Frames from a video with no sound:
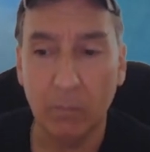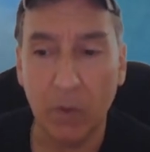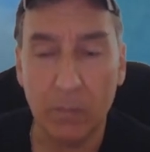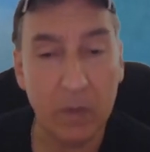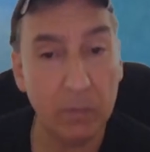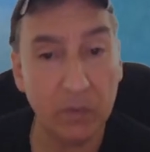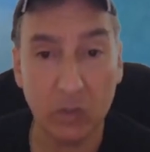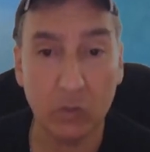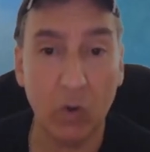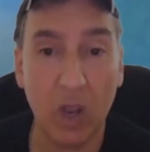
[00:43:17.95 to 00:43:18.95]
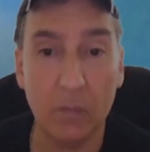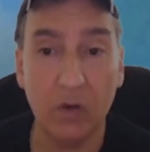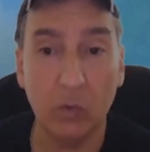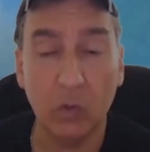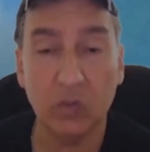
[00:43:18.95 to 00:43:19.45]
By people subscribing,
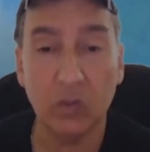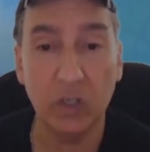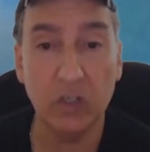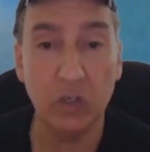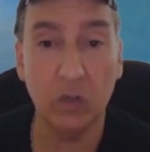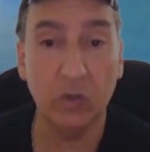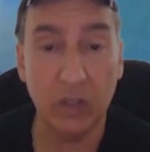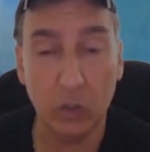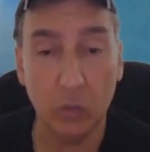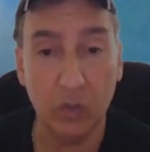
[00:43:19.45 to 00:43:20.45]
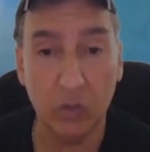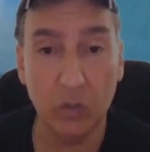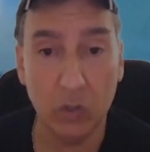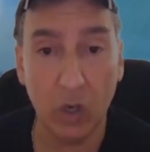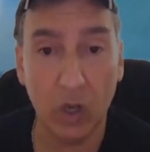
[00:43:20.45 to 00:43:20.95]
it also lets you know that you're doing a
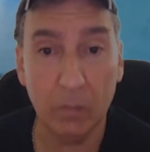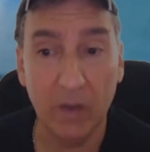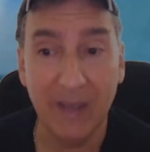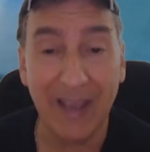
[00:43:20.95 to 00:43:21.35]
good job,